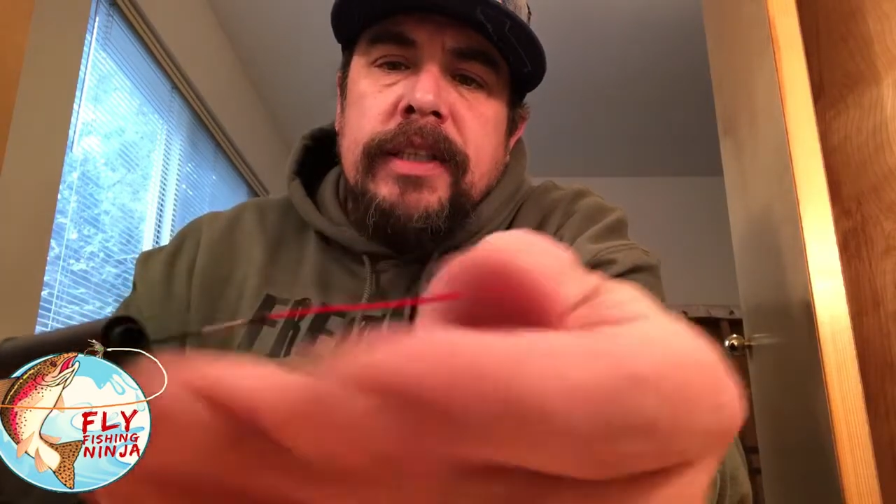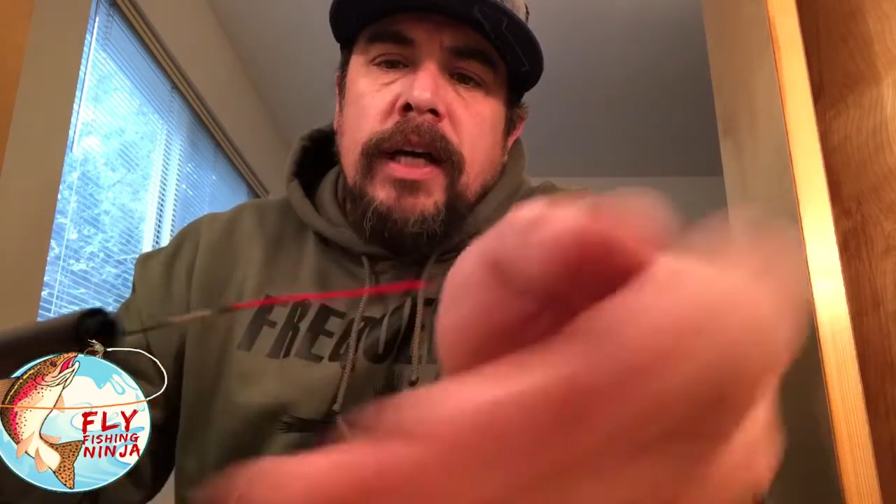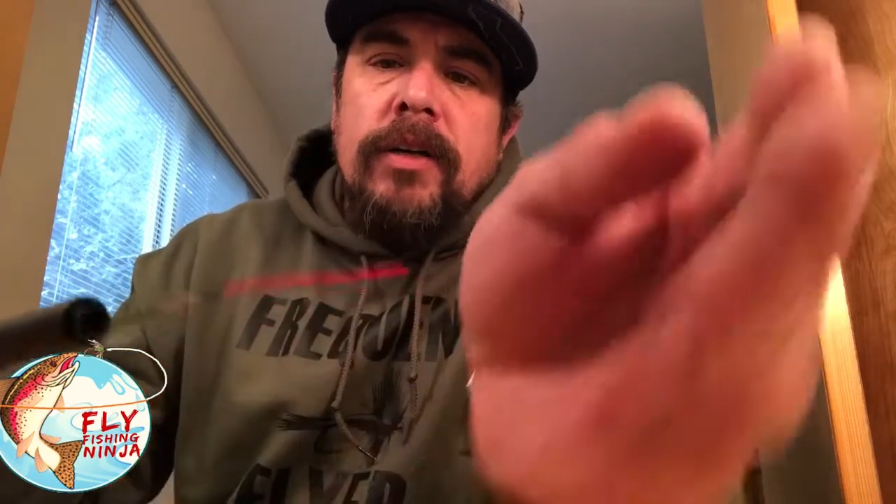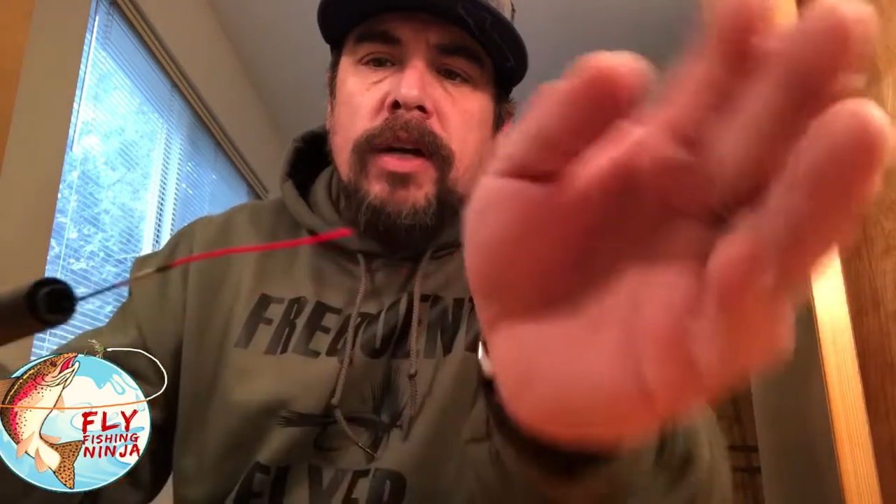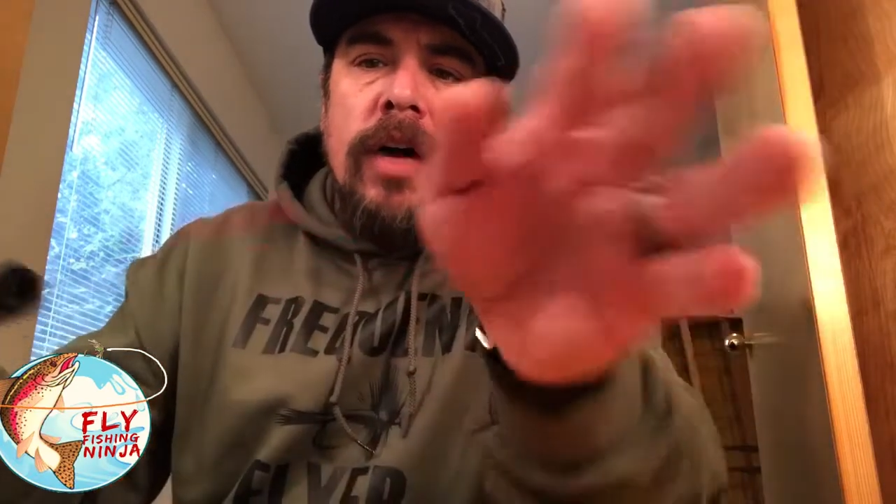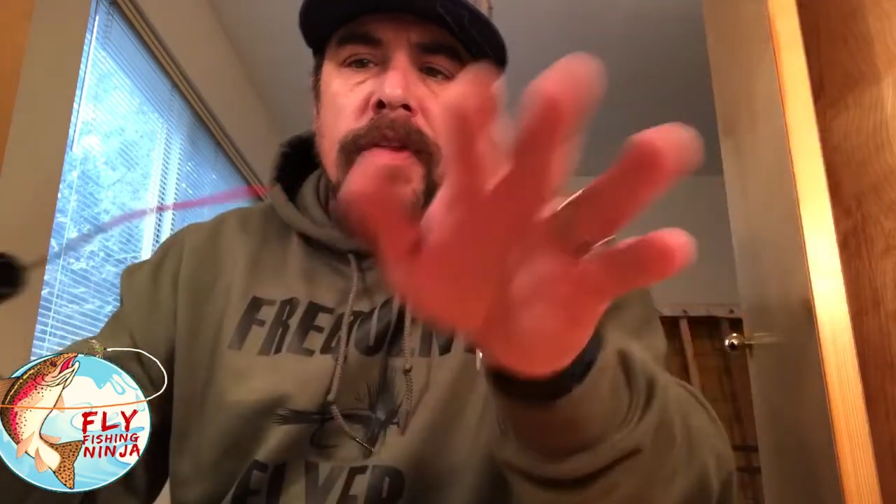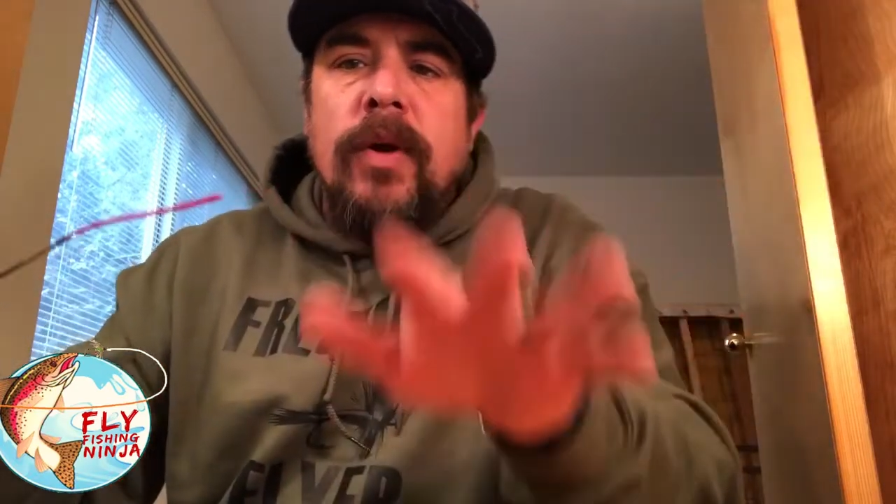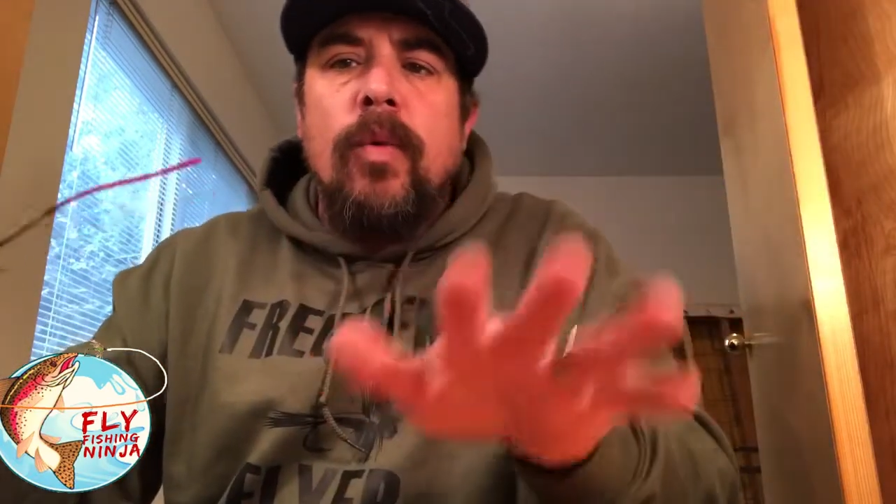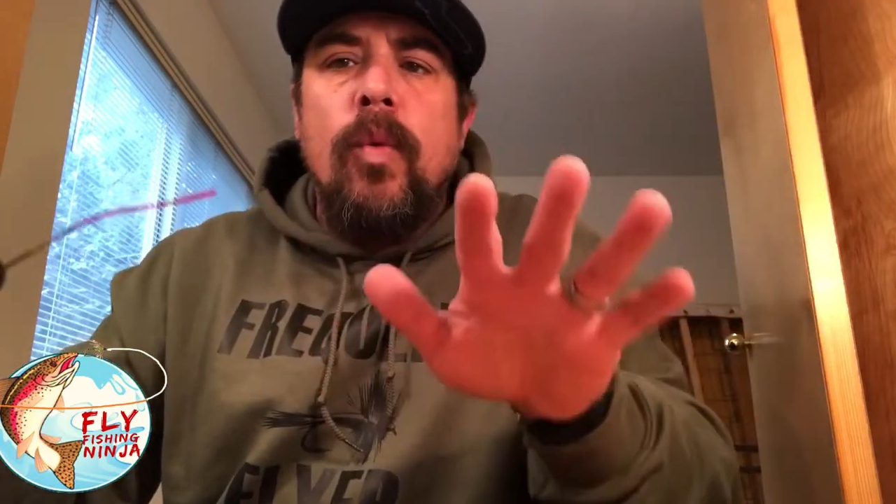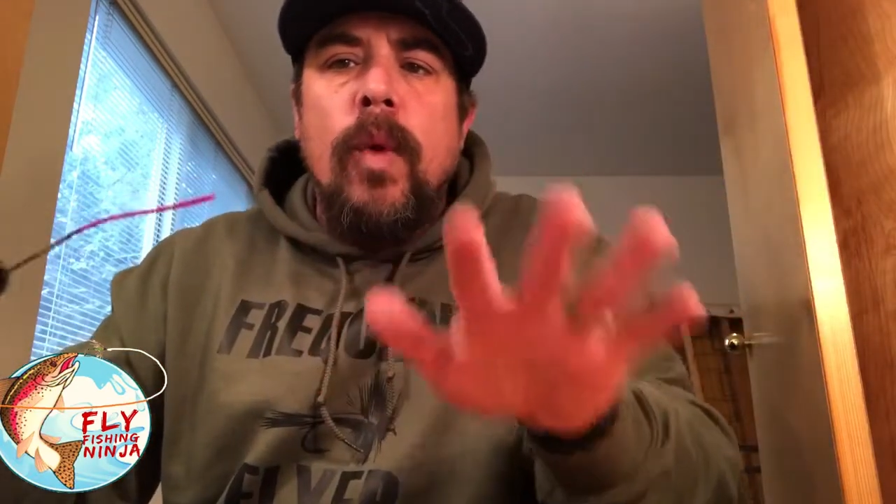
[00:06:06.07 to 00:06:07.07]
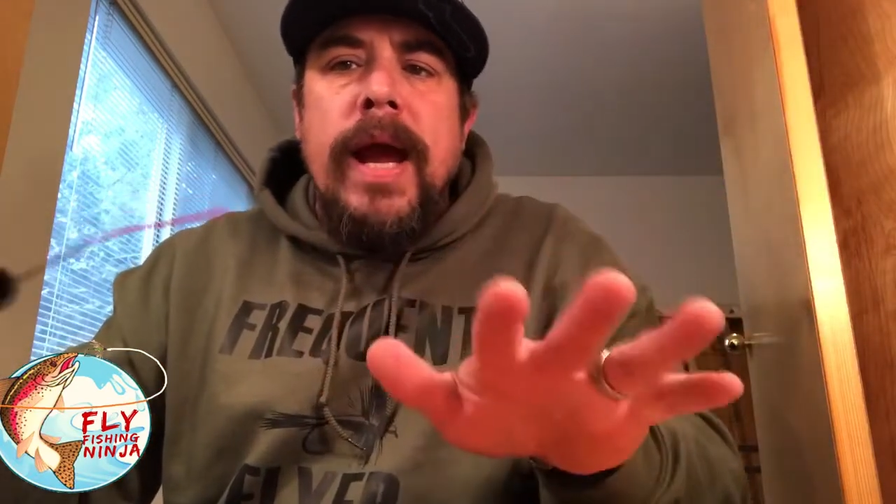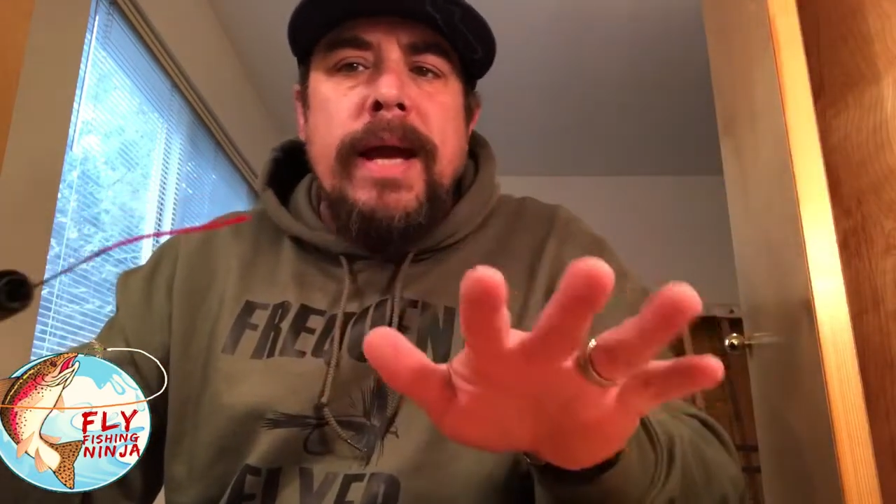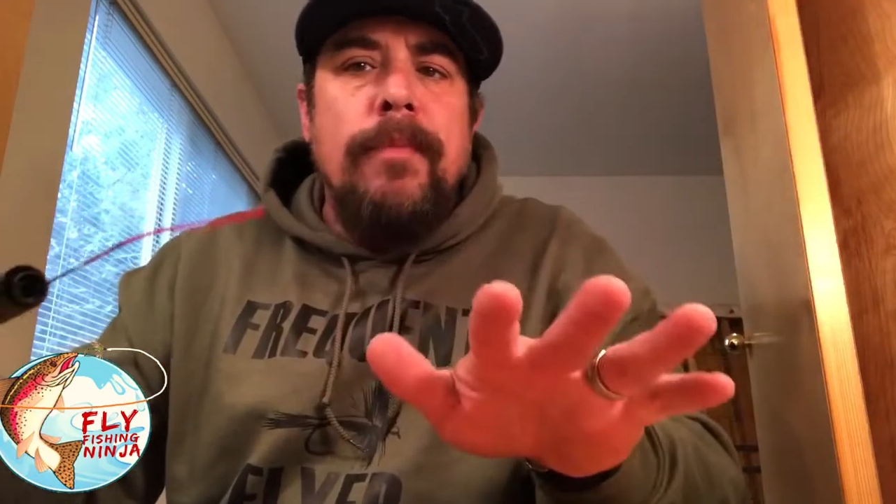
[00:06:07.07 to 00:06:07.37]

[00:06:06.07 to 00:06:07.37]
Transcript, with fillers: held on there way